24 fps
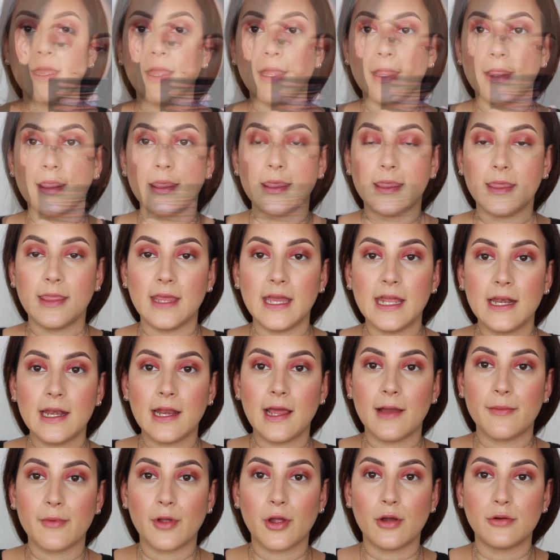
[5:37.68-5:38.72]
and then
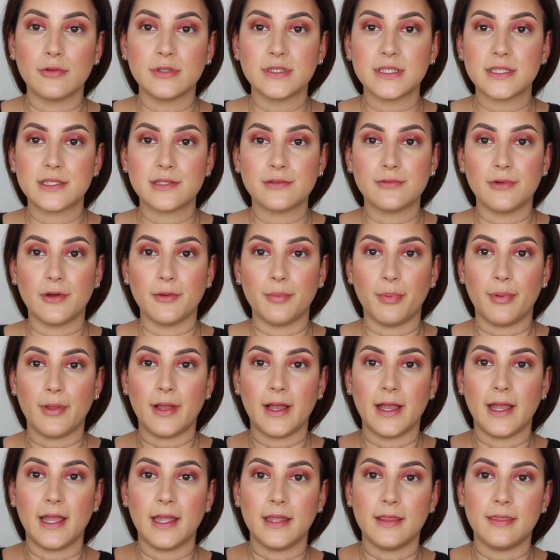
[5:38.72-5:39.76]
I'm going to
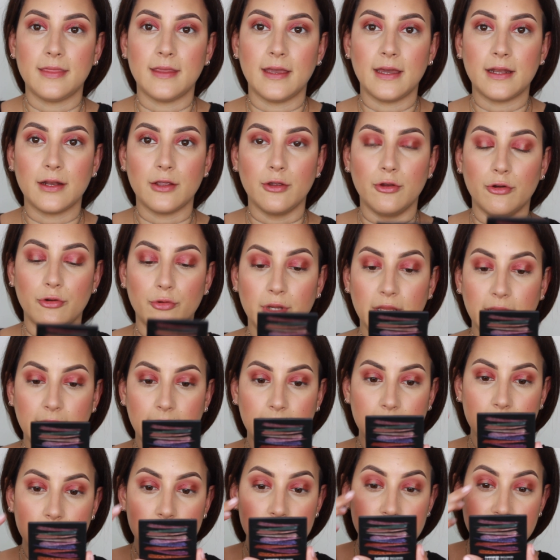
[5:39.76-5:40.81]
apply that
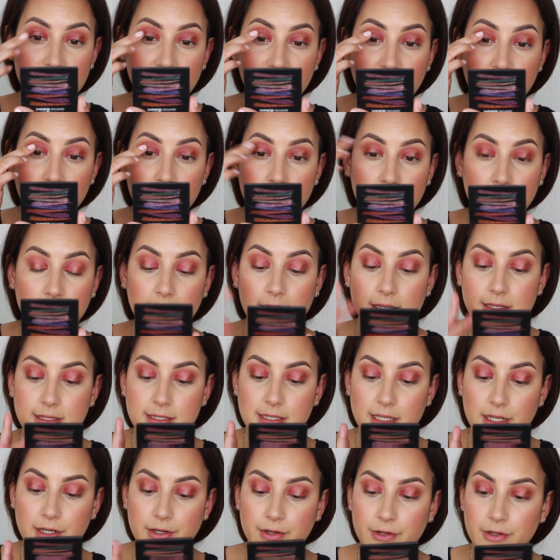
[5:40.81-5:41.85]
green shade in the
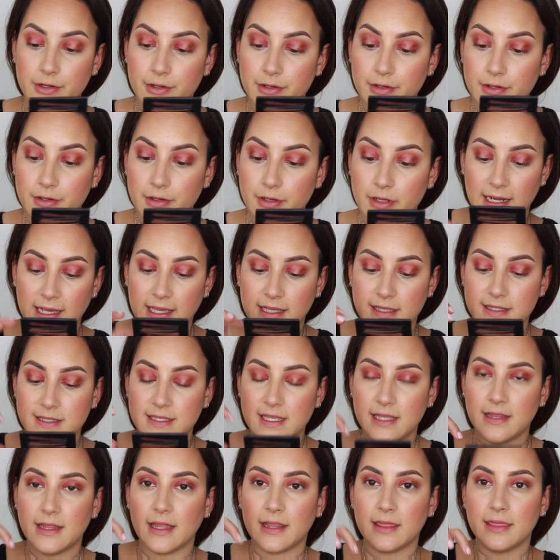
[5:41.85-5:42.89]
center and I can
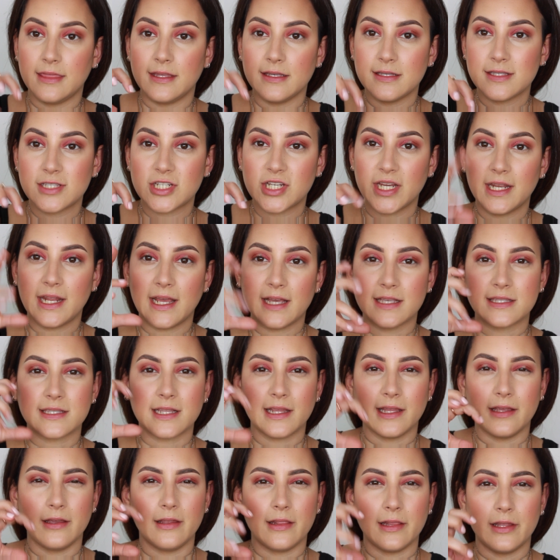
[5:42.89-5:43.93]
see that this shade has
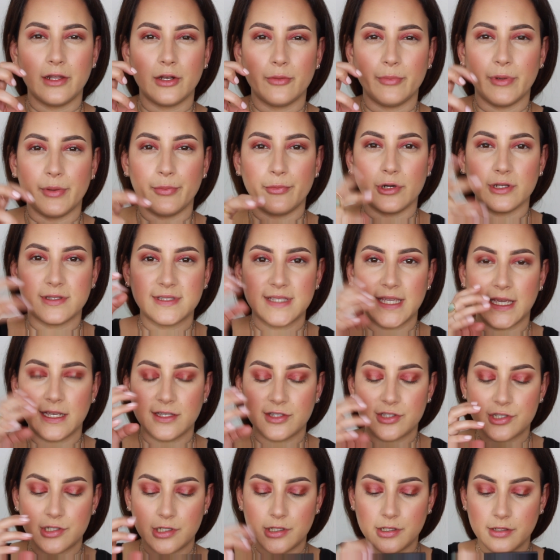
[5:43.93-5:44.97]
a little bit more
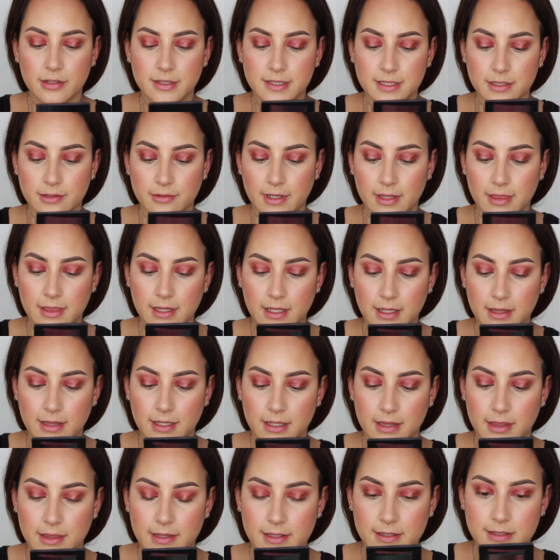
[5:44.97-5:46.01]
texture so I think
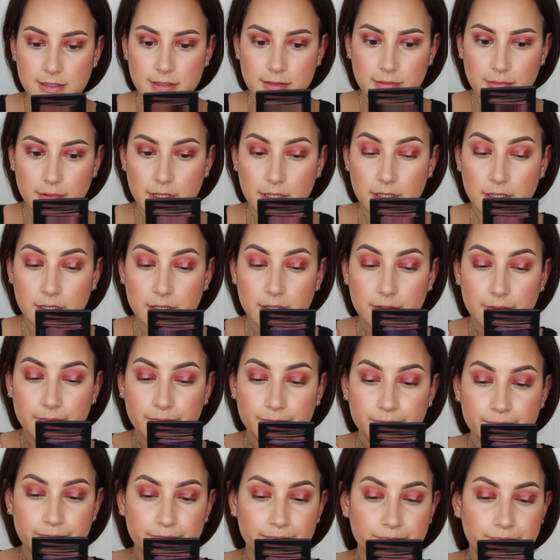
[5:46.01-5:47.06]
that this one
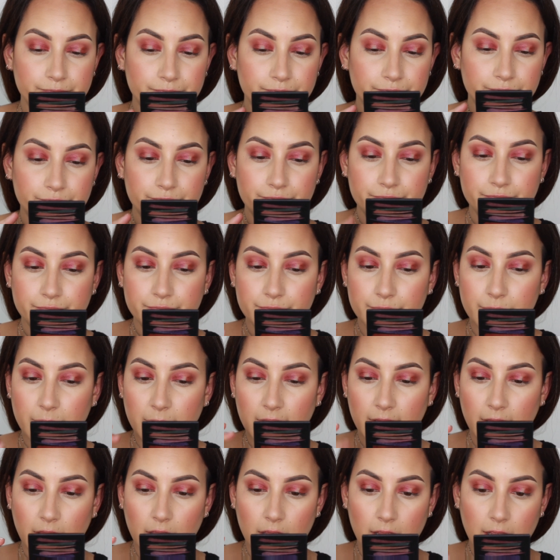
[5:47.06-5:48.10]
hmm,
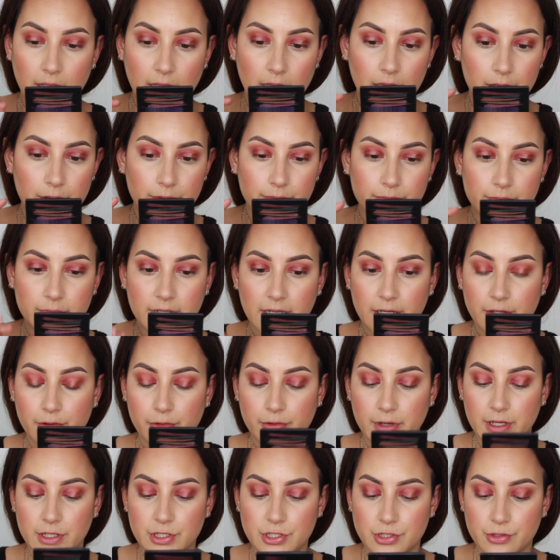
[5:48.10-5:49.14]
I'm not
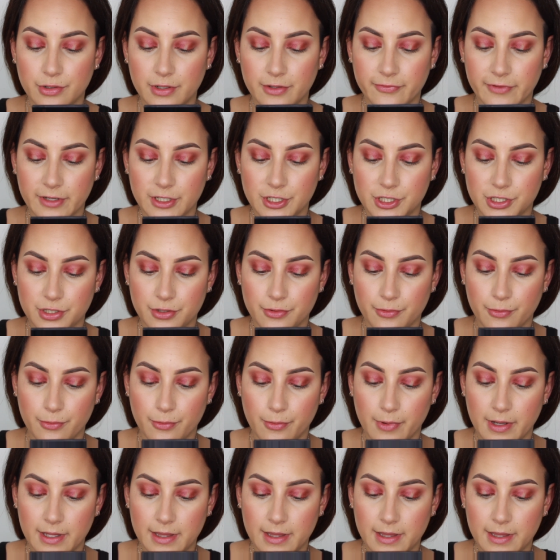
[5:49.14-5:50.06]
quite sure if I should